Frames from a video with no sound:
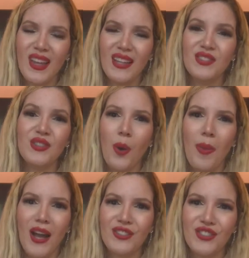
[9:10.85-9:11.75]
so
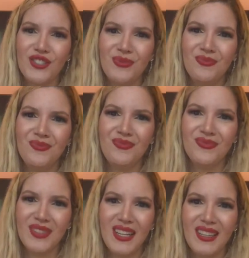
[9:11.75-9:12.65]
much.
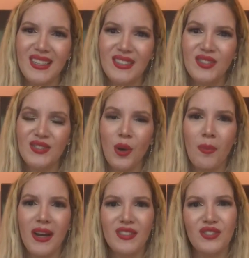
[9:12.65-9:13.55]
It's so
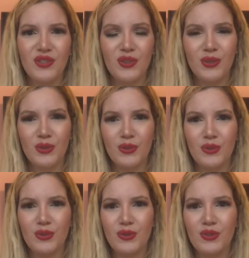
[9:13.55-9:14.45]
much
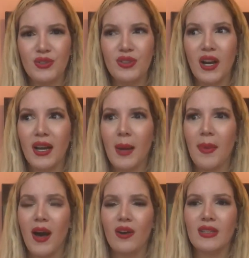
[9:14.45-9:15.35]
to talk
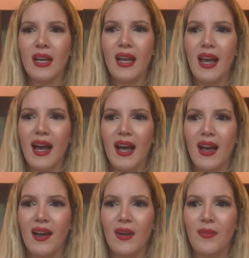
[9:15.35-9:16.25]
about.
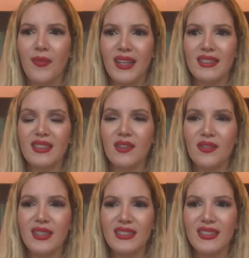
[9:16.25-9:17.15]
It's the
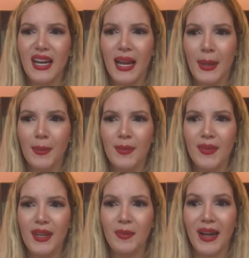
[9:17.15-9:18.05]
first time
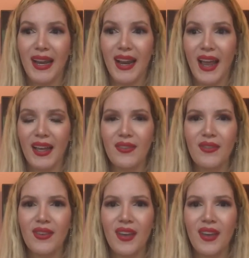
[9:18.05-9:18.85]
in my life